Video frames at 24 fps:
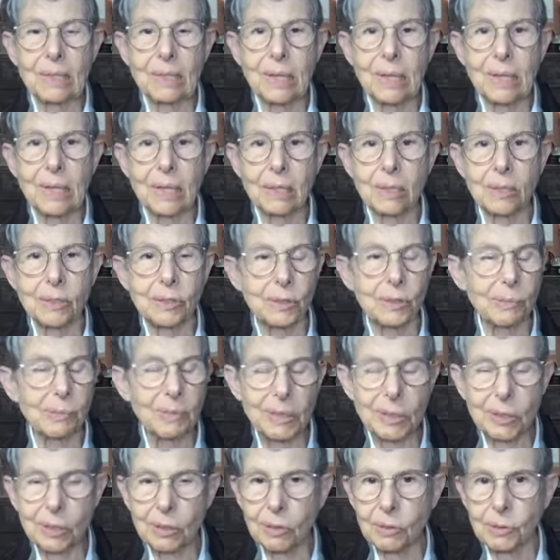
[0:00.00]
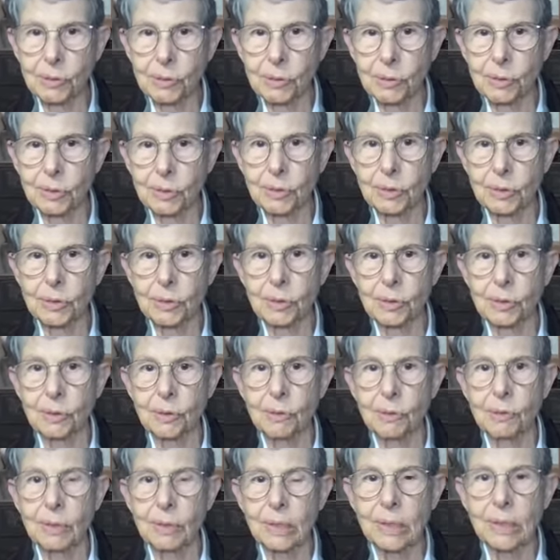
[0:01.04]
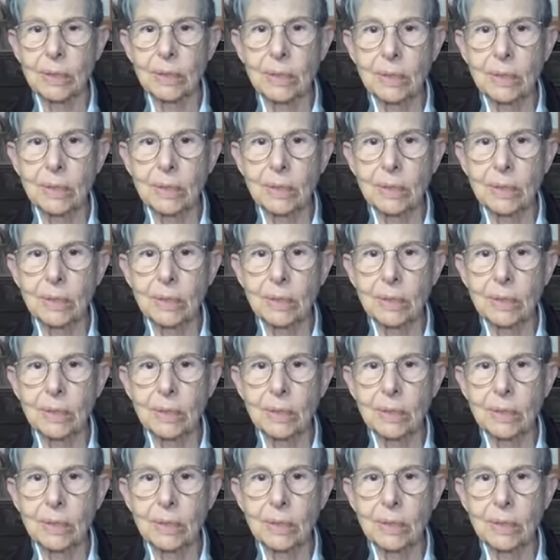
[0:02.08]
getting so much closer to